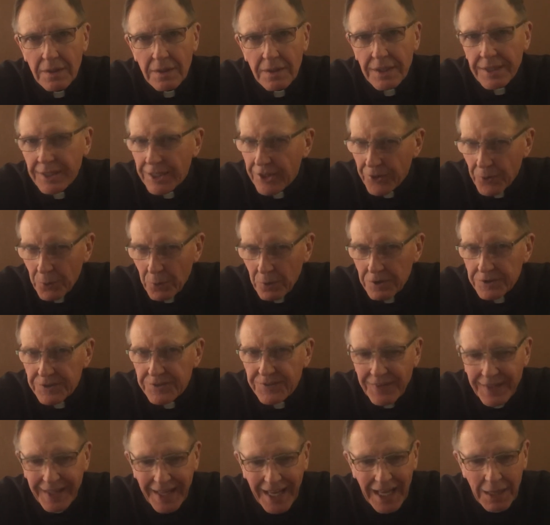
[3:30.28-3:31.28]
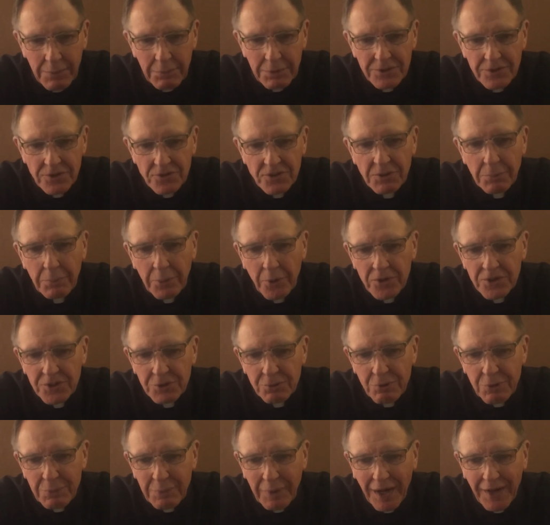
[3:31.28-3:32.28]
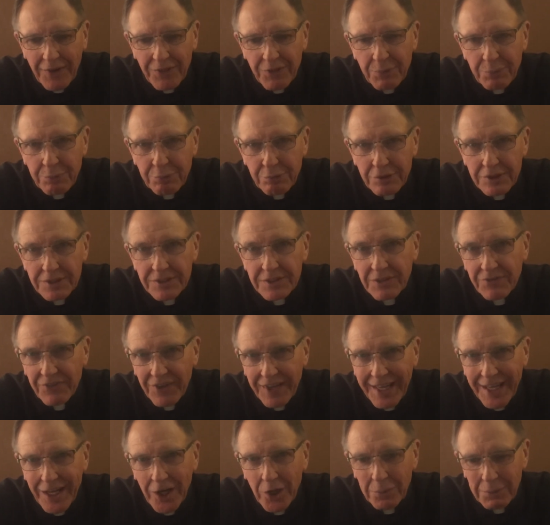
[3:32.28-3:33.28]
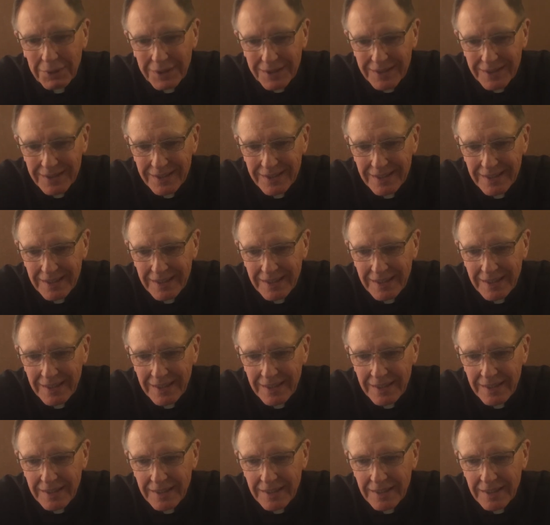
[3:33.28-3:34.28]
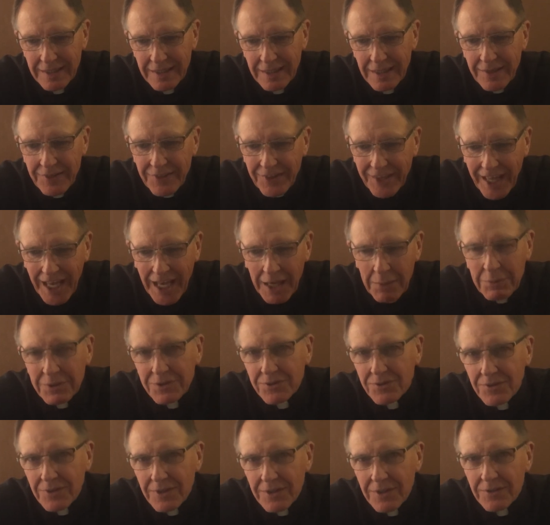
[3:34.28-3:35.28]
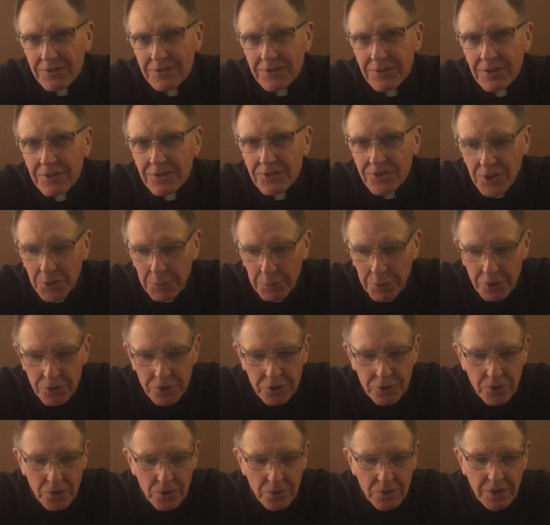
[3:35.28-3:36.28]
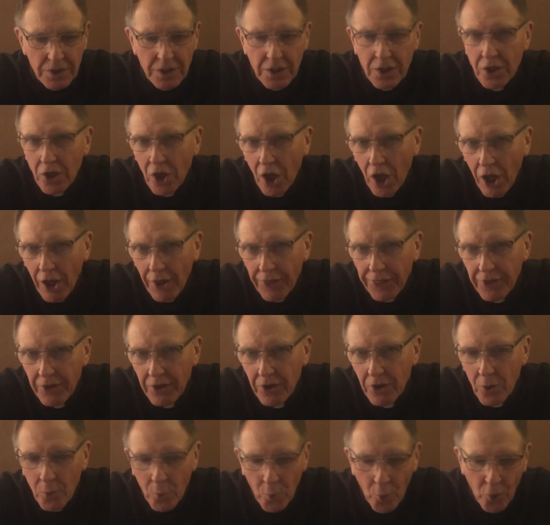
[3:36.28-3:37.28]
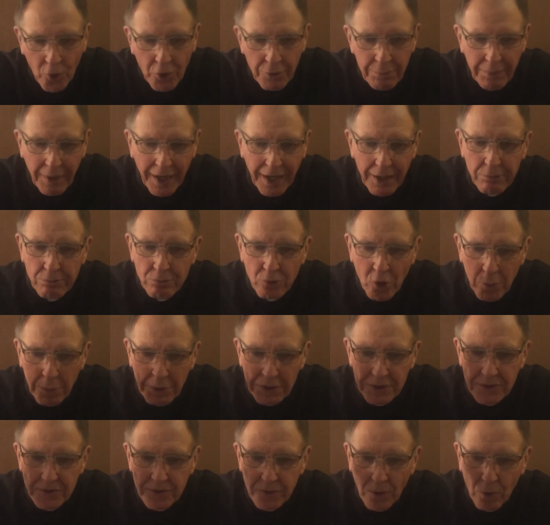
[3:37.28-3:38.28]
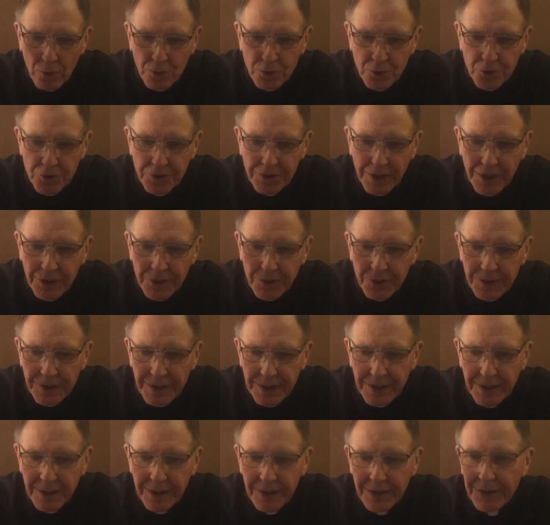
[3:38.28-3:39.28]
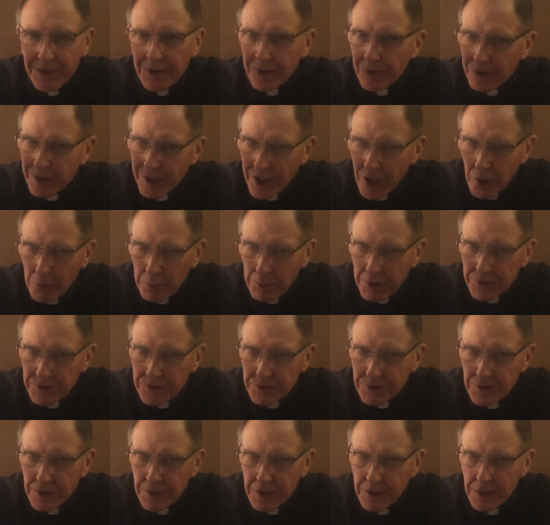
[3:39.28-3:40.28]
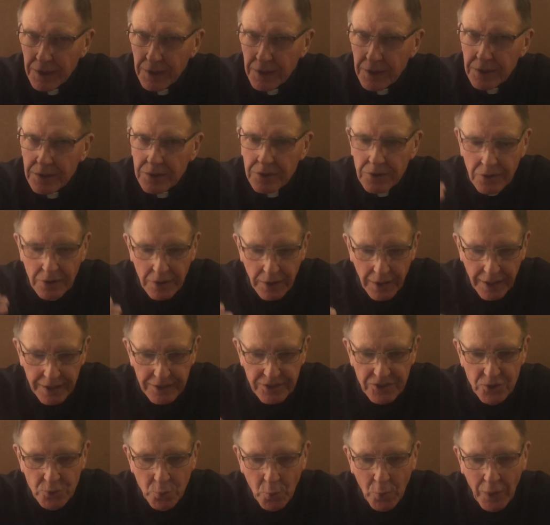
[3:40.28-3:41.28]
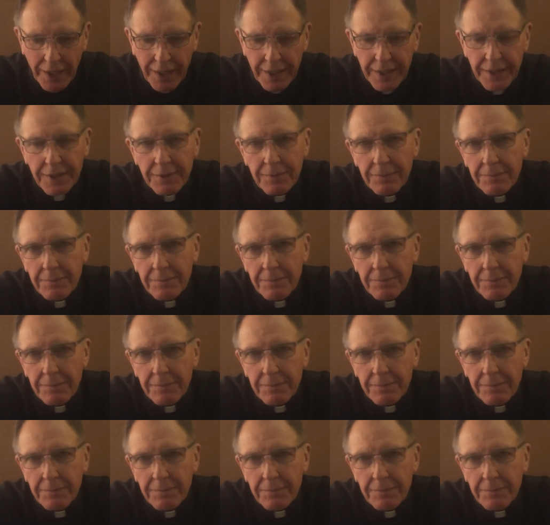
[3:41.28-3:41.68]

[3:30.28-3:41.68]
In other words, the amice is supposed to remind the priest of a helmet. The amice is similar to the cloth worn by Roman soldiers underneath their helmets to collect sweat.